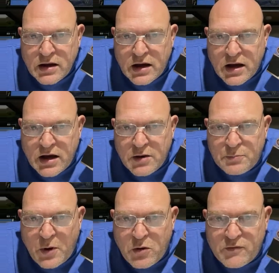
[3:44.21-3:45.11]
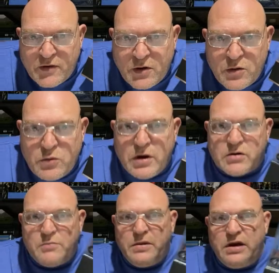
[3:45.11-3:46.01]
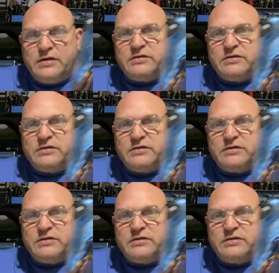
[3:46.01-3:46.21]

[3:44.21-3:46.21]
Hey, Povo, welcome in.